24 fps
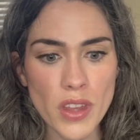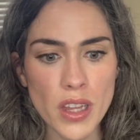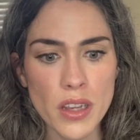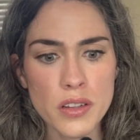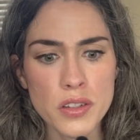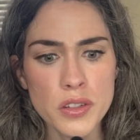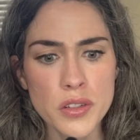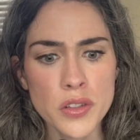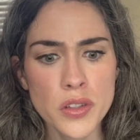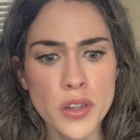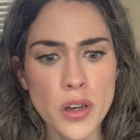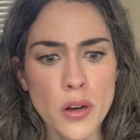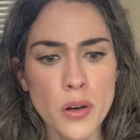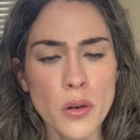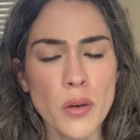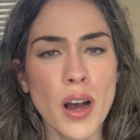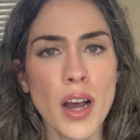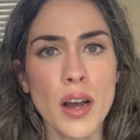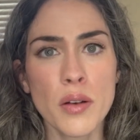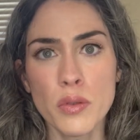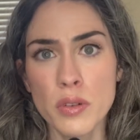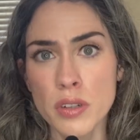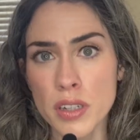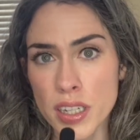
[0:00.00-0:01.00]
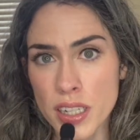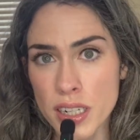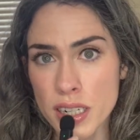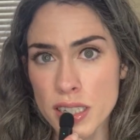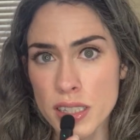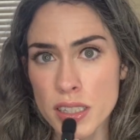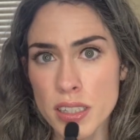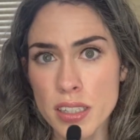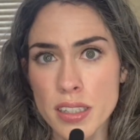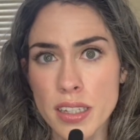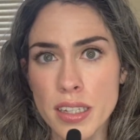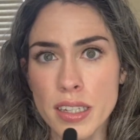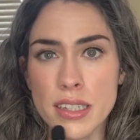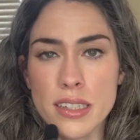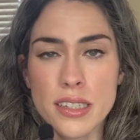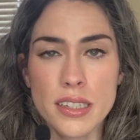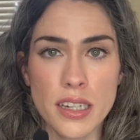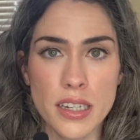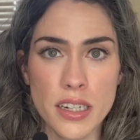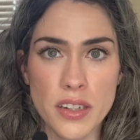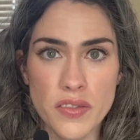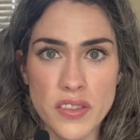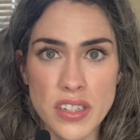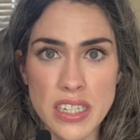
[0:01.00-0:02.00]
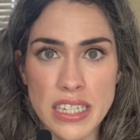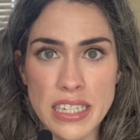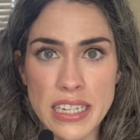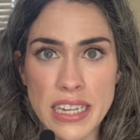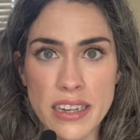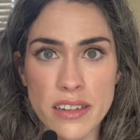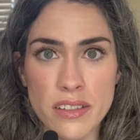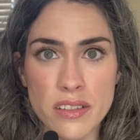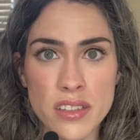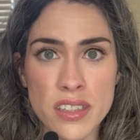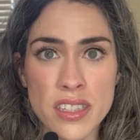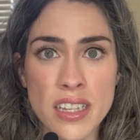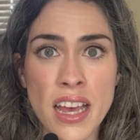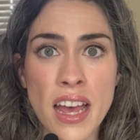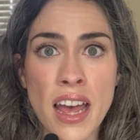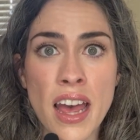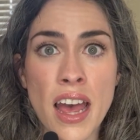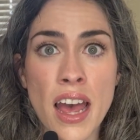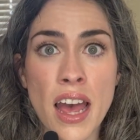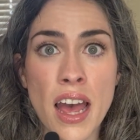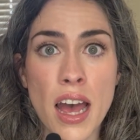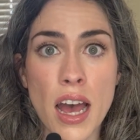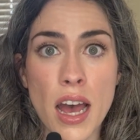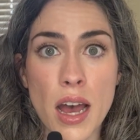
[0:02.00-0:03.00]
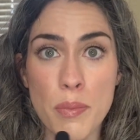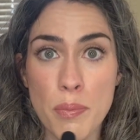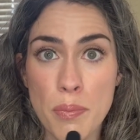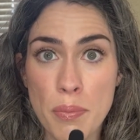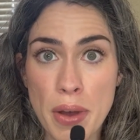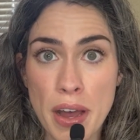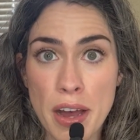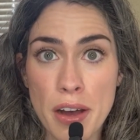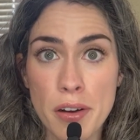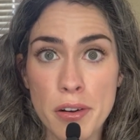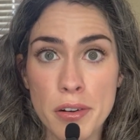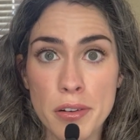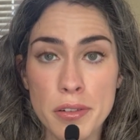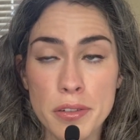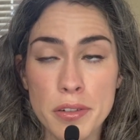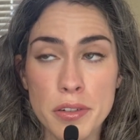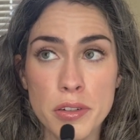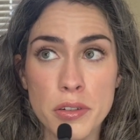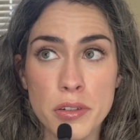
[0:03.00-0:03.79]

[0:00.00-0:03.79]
So I won't get into like a ton of details about